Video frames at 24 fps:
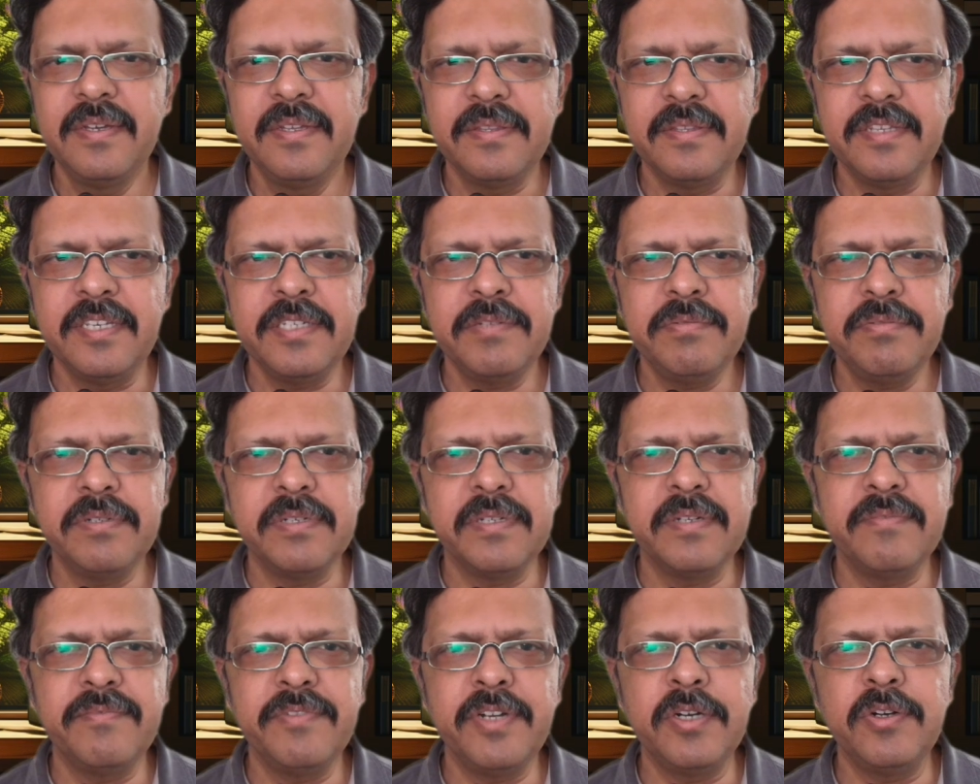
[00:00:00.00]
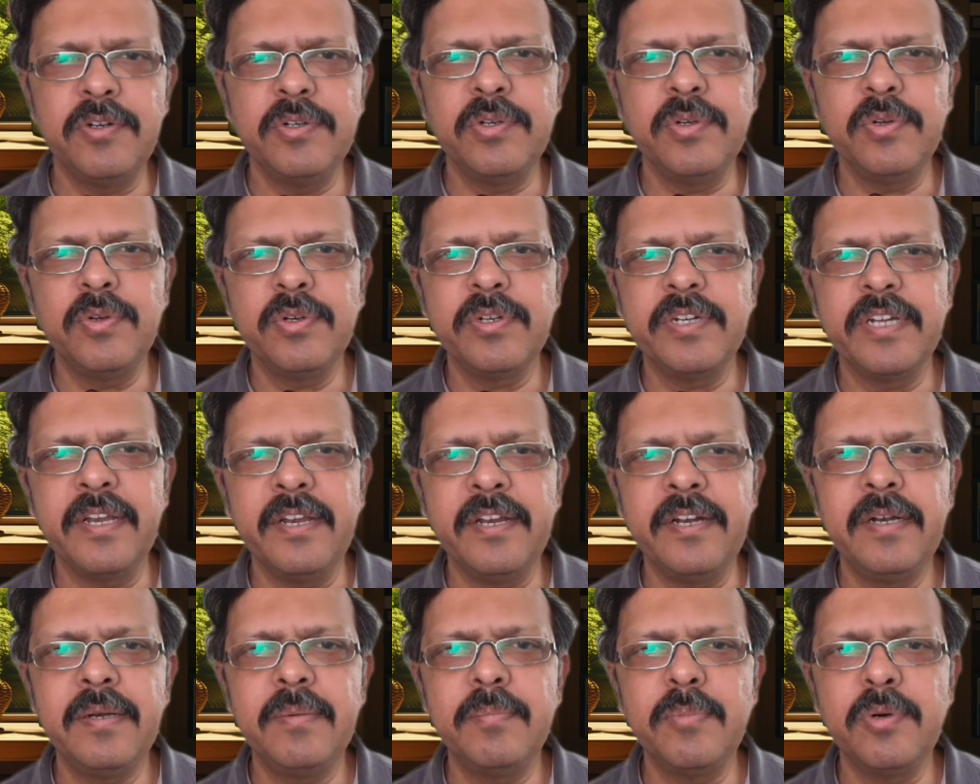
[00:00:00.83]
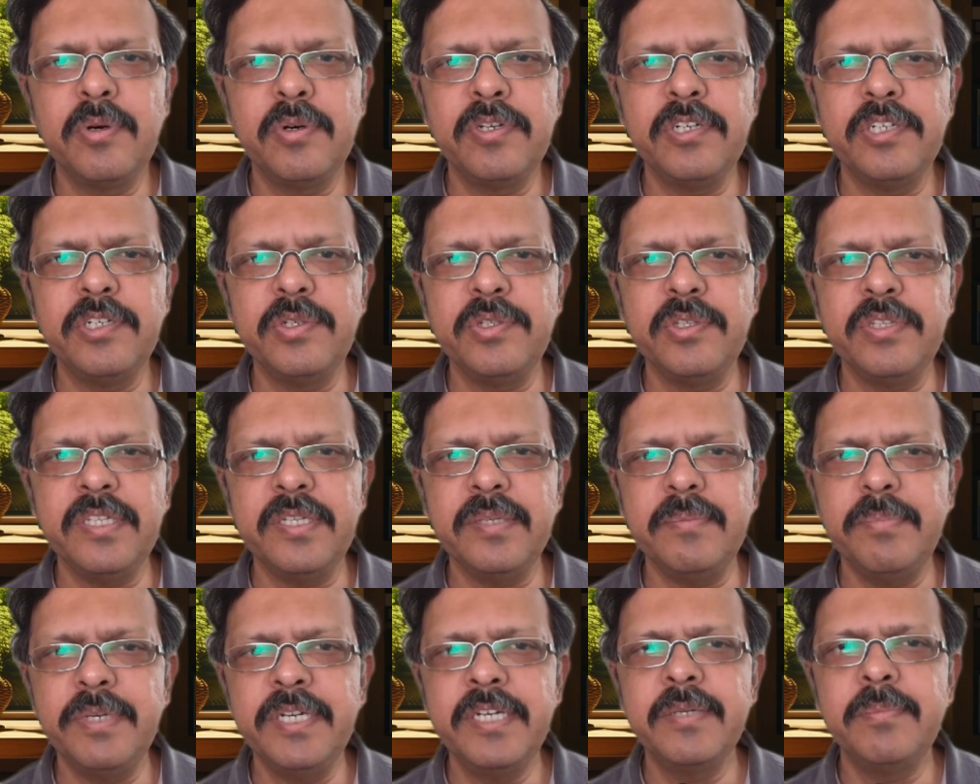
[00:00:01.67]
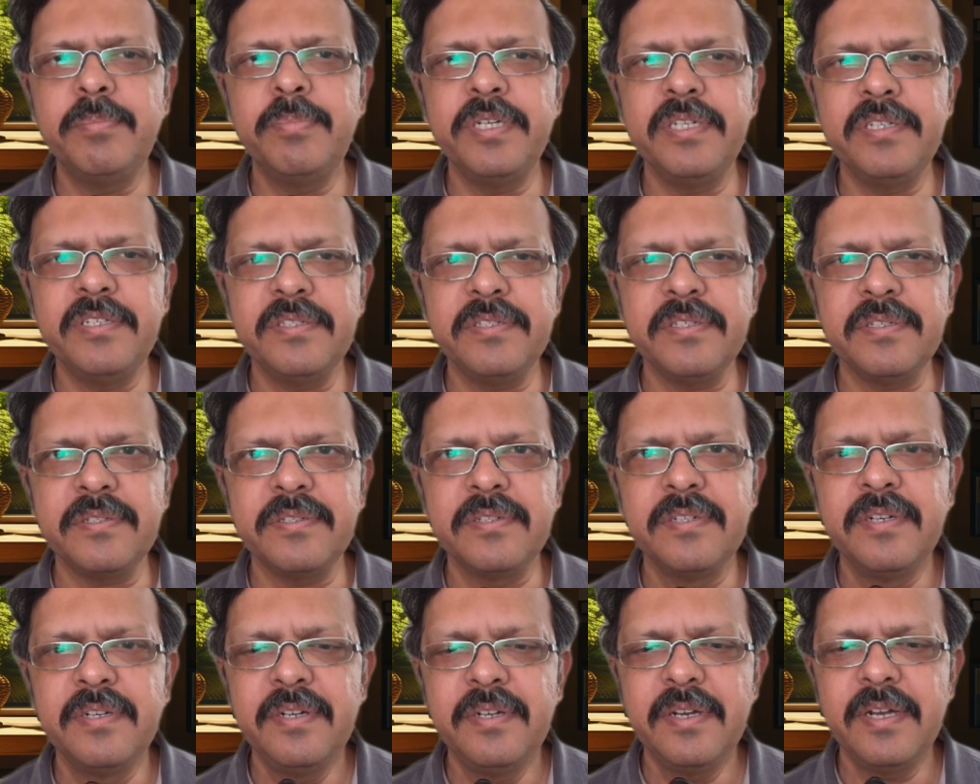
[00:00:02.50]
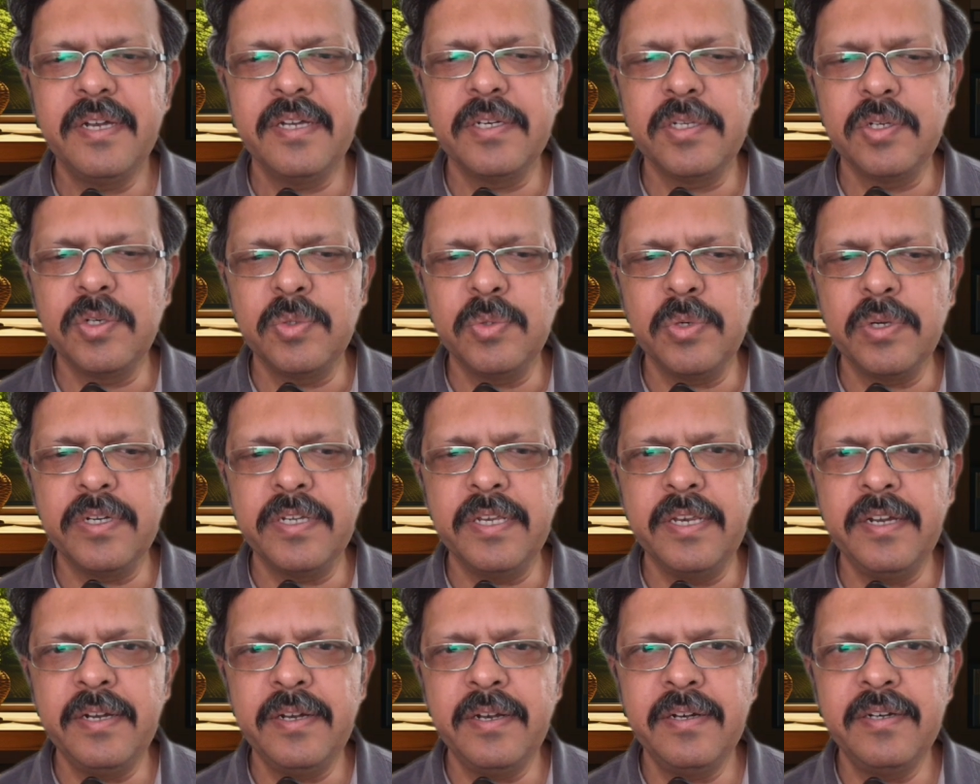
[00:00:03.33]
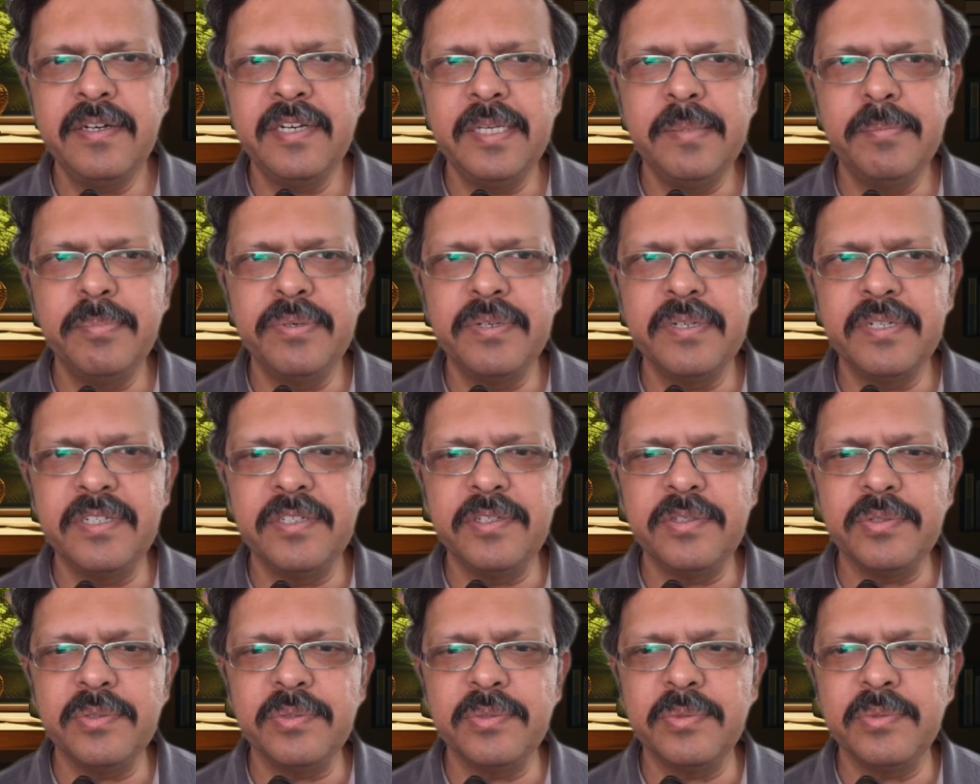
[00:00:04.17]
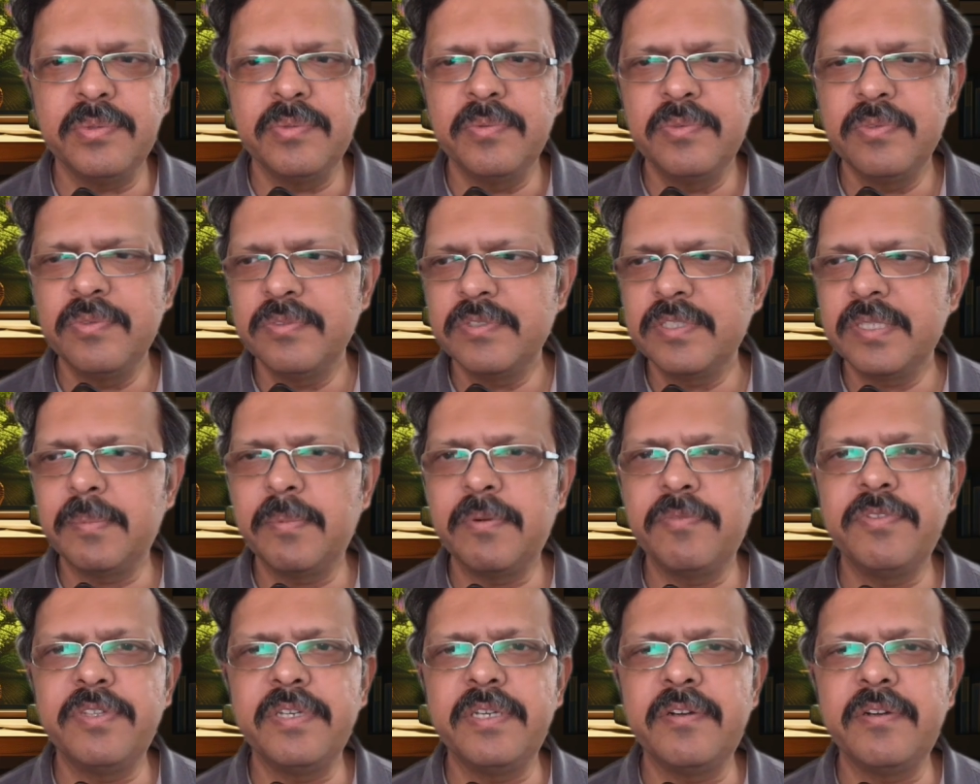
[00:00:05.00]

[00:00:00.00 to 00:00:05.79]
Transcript: This one we are going to look a little more into the bigger picture and go a little deeper into some of the